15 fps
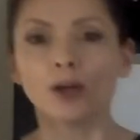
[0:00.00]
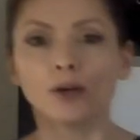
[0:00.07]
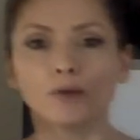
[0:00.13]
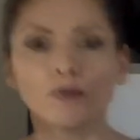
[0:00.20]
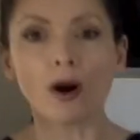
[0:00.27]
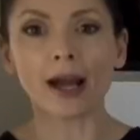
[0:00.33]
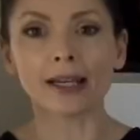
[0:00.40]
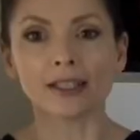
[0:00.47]

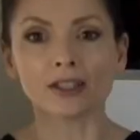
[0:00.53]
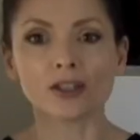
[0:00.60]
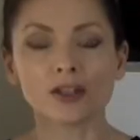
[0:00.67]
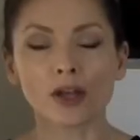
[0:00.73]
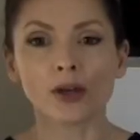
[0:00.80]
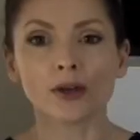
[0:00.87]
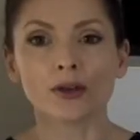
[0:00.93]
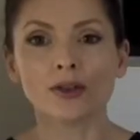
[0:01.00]
Right, so
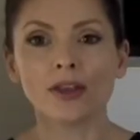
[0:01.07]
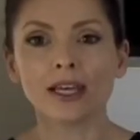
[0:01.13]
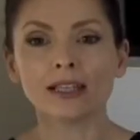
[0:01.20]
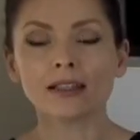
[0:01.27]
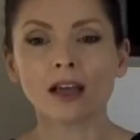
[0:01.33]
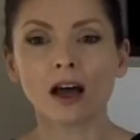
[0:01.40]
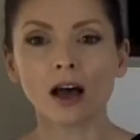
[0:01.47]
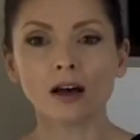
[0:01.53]
this
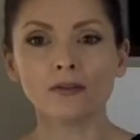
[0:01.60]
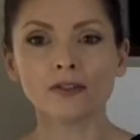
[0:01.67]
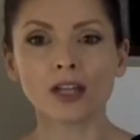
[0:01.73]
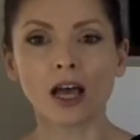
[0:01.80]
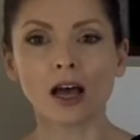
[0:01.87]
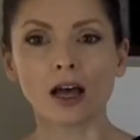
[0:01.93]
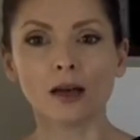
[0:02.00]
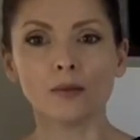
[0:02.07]
half
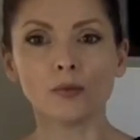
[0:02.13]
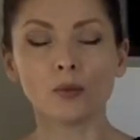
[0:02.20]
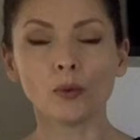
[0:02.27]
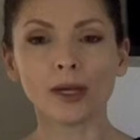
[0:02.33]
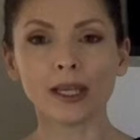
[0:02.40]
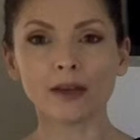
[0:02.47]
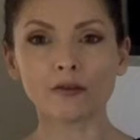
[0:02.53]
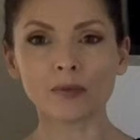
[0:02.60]
term
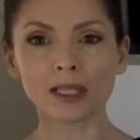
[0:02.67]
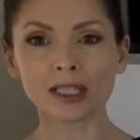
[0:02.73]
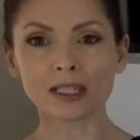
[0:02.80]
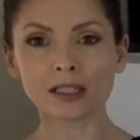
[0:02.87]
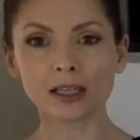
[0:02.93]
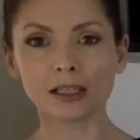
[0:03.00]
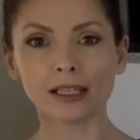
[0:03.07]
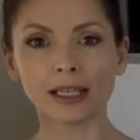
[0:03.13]
we have been
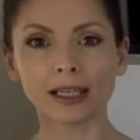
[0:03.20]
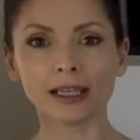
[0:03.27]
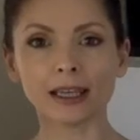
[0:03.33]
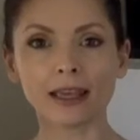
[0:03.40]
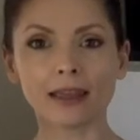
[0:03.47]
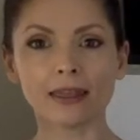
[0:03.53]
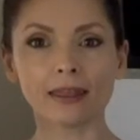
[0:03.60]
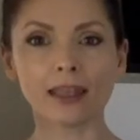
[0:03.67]
studying
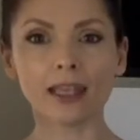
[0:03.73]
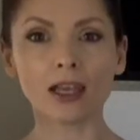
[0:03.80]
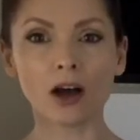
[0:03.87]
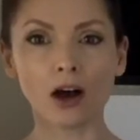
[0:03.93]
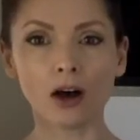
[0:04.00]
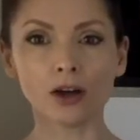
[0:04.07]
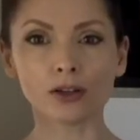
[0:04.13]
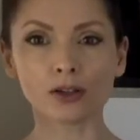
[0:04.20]
in the
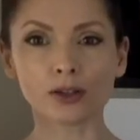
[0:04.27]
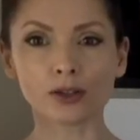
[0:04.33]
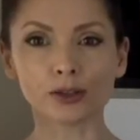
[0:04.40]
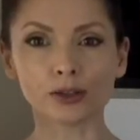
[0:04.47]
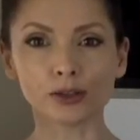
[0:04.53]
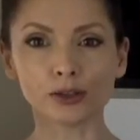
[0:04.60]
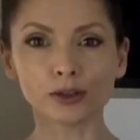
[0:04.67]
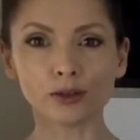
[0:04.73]
art
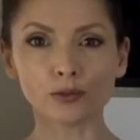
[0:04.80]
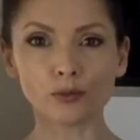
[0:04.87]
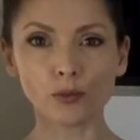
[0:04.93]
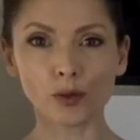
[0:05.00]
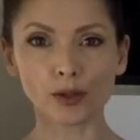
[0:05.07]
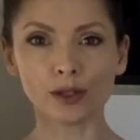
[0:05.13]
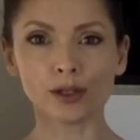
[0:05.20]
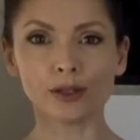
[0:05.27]
school
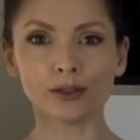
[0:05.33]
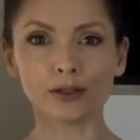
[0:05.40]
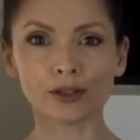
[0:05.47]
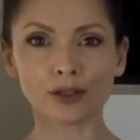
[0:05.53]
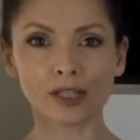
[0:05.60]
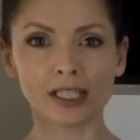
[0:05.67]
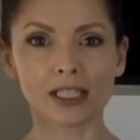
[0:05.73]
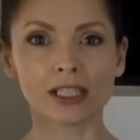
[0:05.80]
Woodland
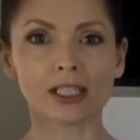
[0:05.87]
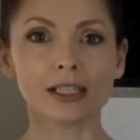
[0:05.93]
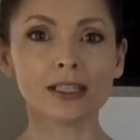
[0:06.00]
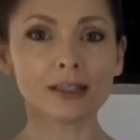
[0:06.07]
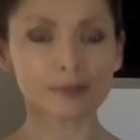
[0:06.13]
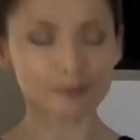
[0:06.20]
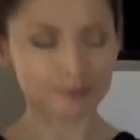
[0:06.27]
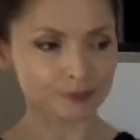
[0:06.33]

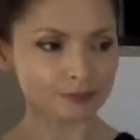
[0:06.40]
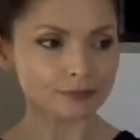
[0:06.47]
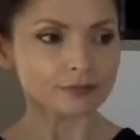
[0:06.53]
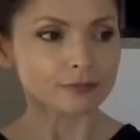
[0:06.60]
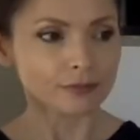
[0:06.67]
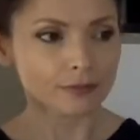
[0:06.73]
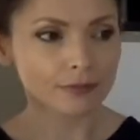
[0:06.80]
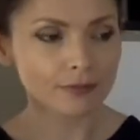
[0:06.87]
Creatures.
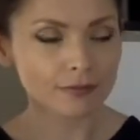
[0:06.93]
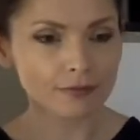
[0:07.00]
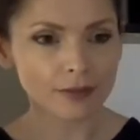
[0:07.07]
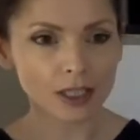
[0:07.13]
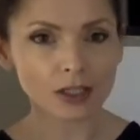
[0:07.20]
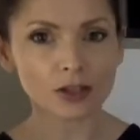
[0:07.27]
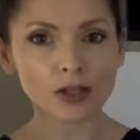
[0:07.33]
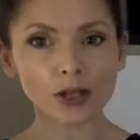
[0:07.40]

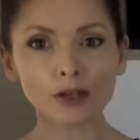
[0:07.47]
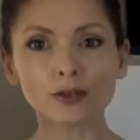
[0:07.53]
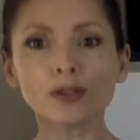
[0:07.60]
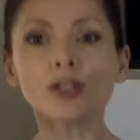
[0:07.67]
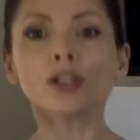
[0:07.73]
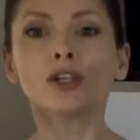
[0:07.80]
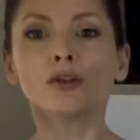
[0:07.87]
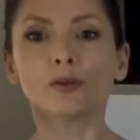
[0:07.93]
So
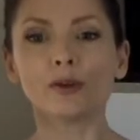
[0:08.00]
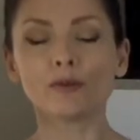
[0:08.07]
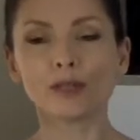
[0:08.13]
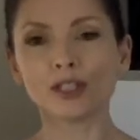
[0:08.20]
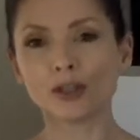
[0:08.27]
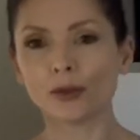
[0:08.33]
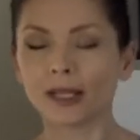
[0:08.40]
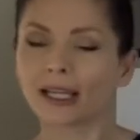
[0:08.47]
we've been
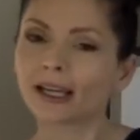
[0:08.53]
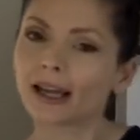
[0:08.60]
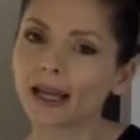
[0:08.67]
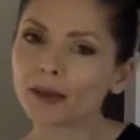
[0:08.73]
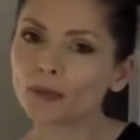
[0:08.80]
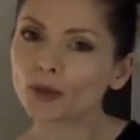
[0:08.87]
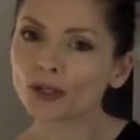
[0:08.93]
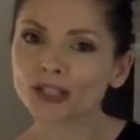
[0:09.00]
doing
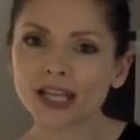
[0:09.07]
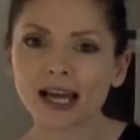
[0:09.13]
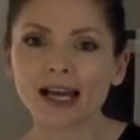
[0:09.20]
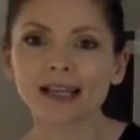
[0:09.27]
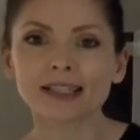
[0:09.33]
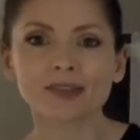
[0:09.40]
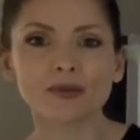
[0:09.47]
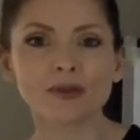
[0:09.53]
clay
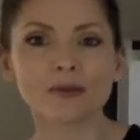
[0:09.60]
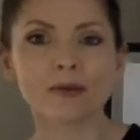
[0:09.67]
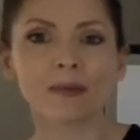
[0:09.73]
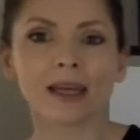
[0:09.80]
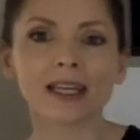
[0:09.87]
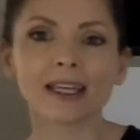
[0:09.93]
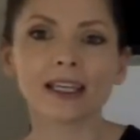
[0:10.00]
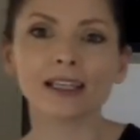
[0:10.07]
projects and we've been
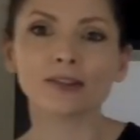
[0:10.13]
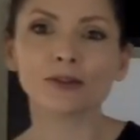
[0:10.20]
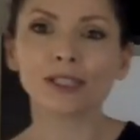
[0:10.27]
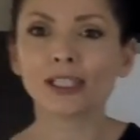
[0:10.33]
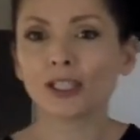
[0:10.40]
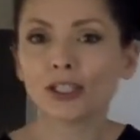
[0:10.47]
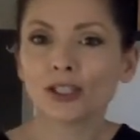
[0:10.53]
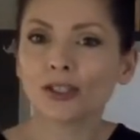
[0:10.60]
making
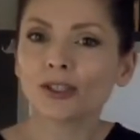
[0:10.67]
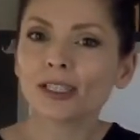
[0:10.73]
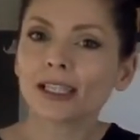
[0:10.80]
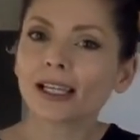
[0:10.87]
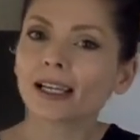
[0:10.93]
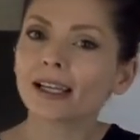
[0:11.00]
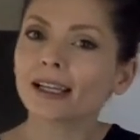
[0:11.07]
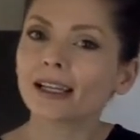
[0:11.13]
really cute
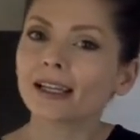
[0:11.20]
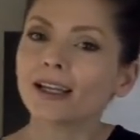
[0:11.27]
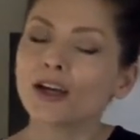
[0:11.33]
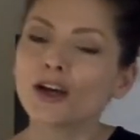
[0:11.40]
little